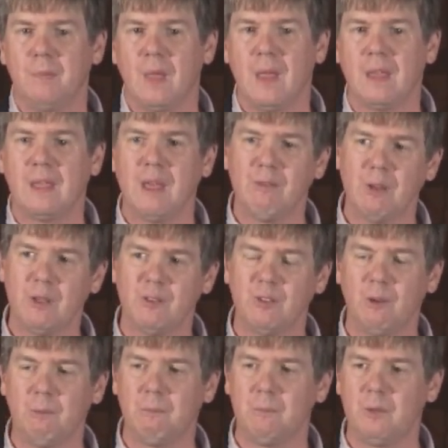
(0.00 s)
given
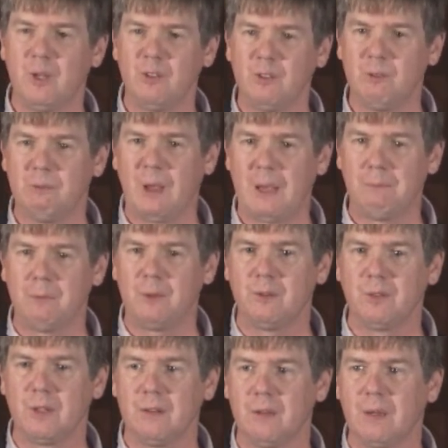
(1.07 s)
some recent
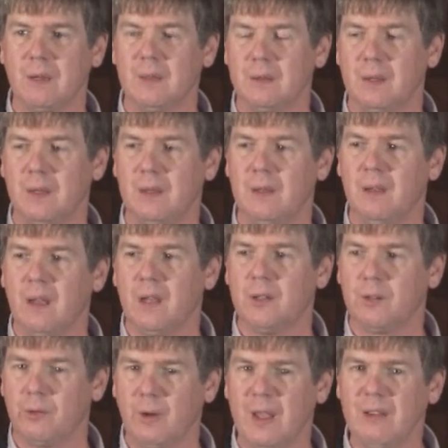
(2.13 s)
papers that look at the
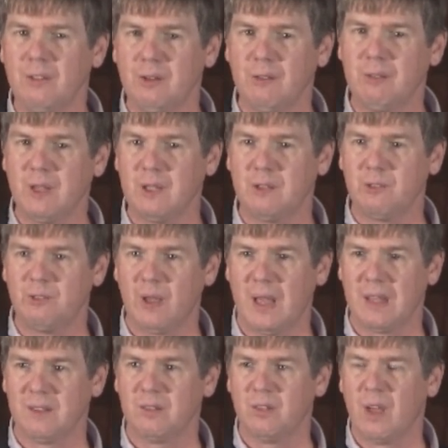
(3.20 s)
duration of these
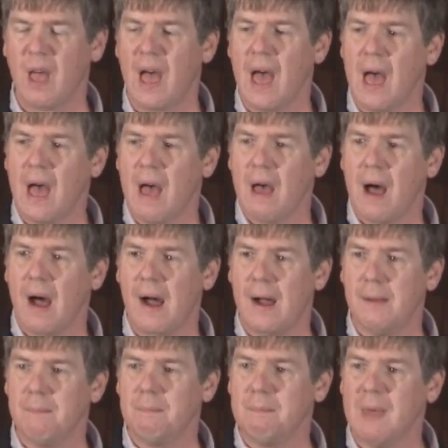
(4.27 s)
events,
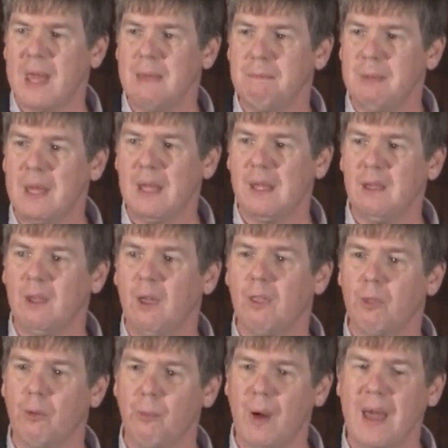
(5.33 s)
may be
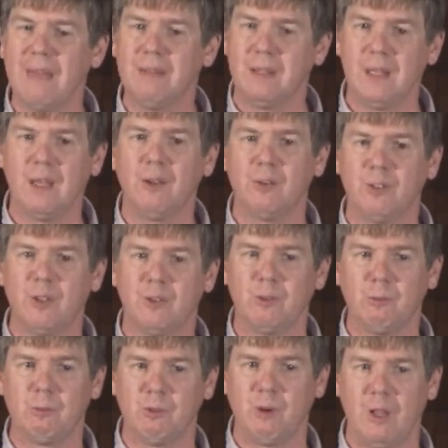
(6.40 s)
the way that
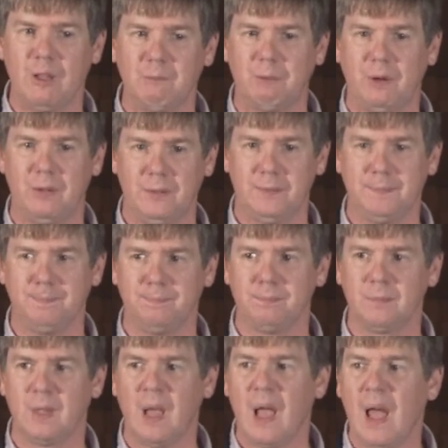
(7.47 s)
ecosystems fall apart.
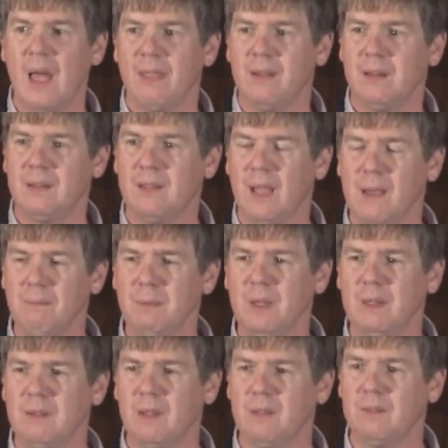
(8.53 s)
That
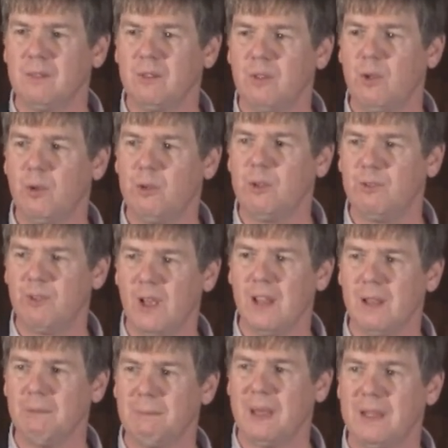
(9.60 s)
attempting to
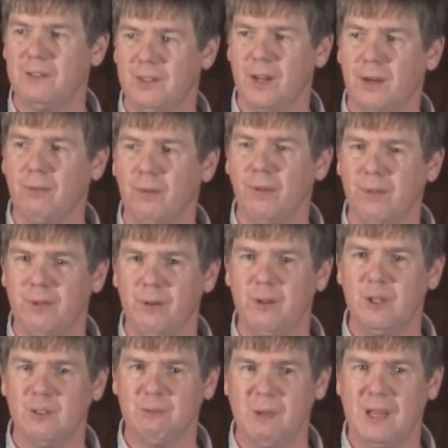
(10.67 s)
develop a general
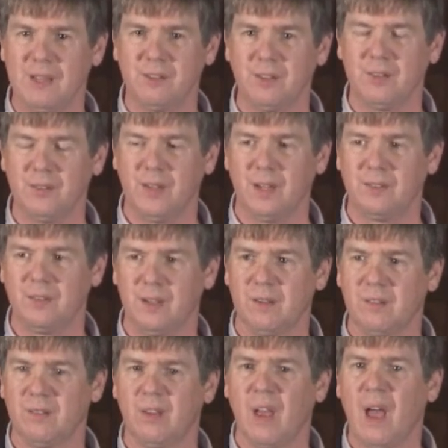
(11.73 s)
theory of mass
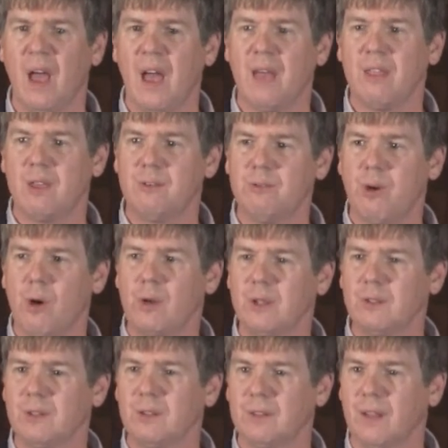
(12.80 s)
extinctions that
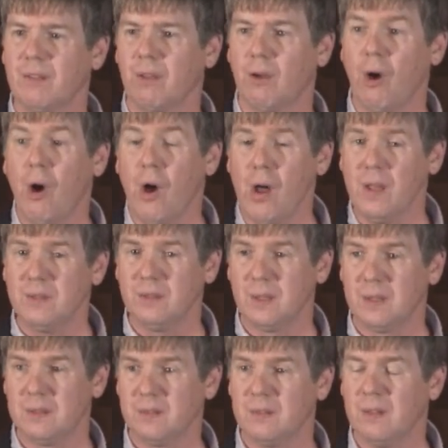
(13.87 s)
focuses on the
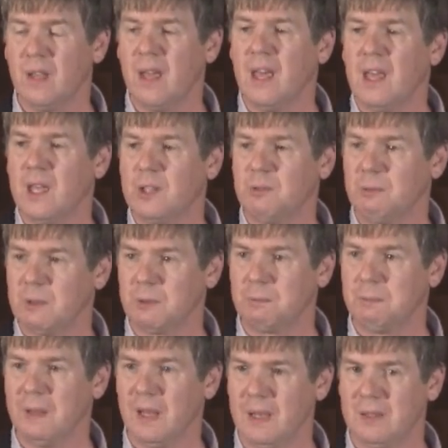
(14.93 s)
causes is
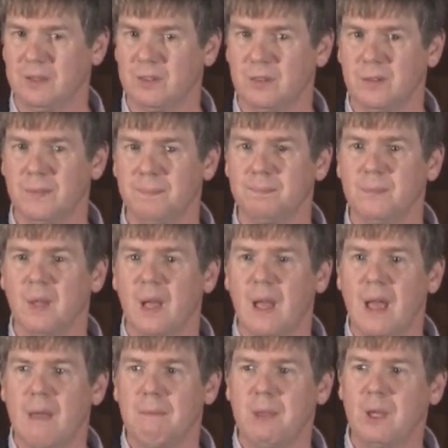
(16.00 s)
misplaced.
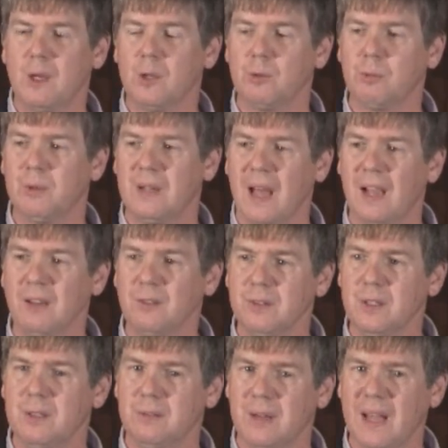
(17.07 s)
Because what
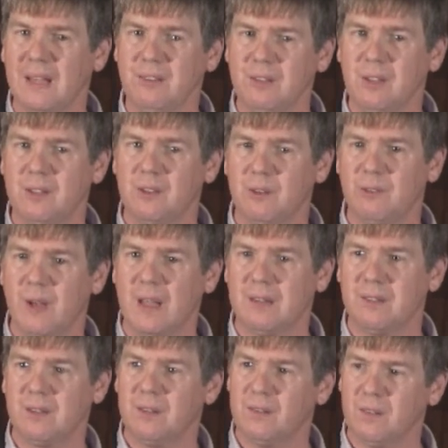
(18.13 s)
actually unites these
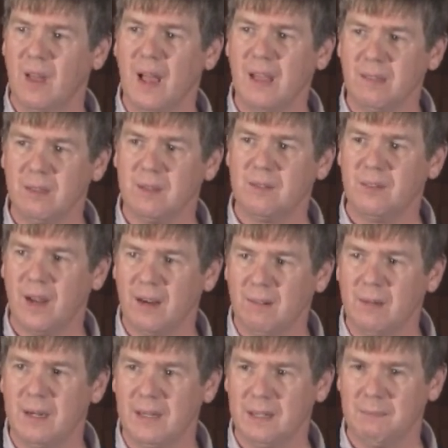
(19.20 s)
events is not the
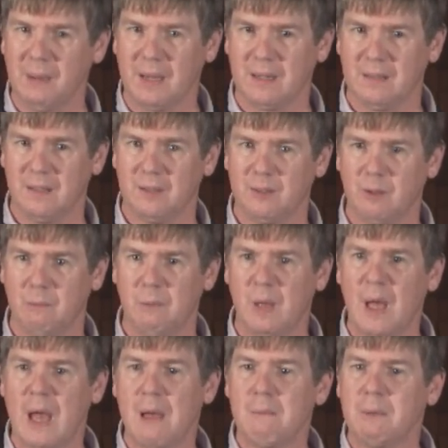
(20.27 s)
generating mechanism,
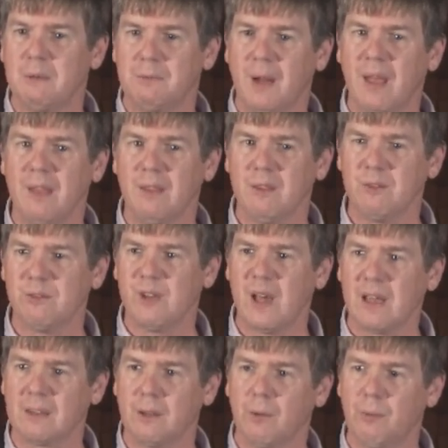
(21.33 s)
but rather the
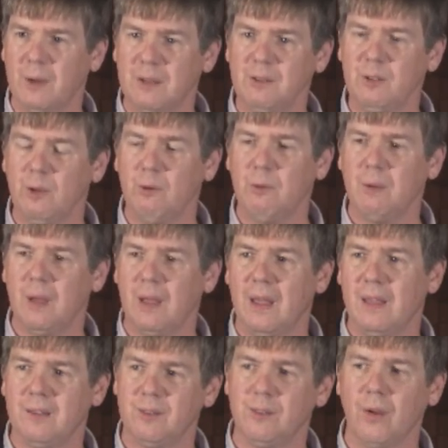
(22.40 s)
fact that once you
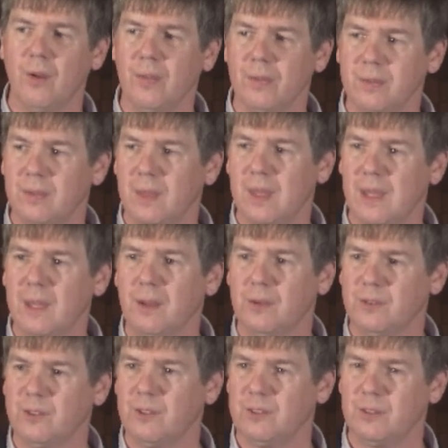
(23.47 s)
insult the
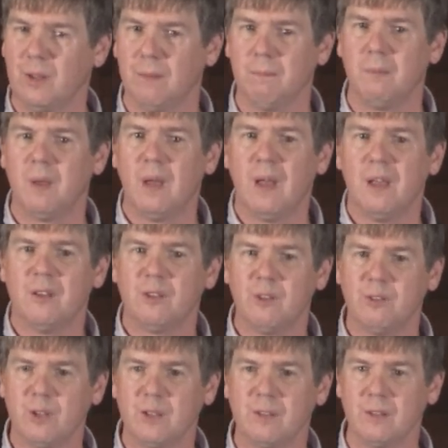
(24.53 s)
ecosystem
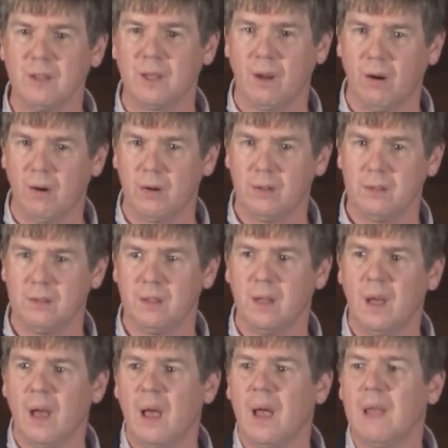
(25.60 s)
sufficiently hard,
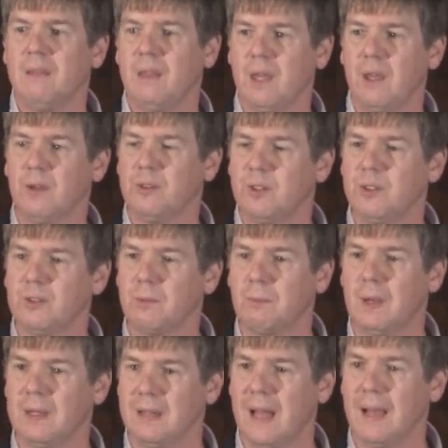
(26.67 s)
the ecosystem
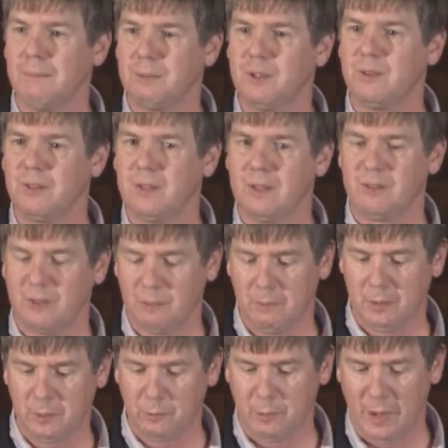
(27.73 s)
collapses in a
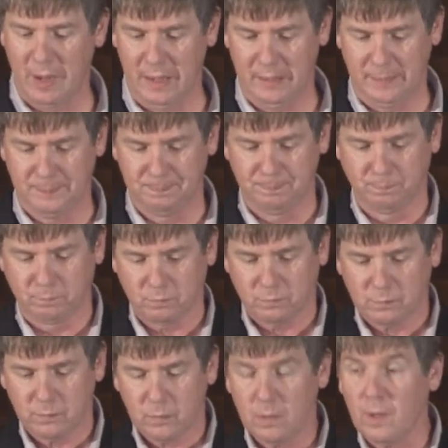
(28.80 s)
similar way,
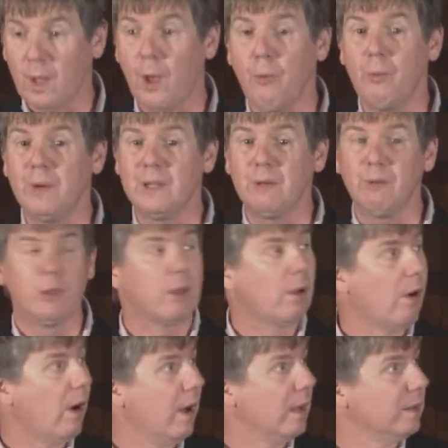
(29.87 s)
whatever the
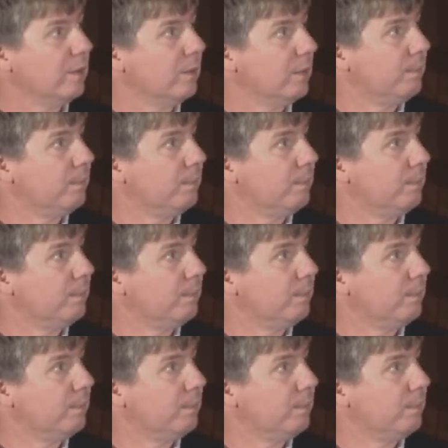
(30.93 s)
cause.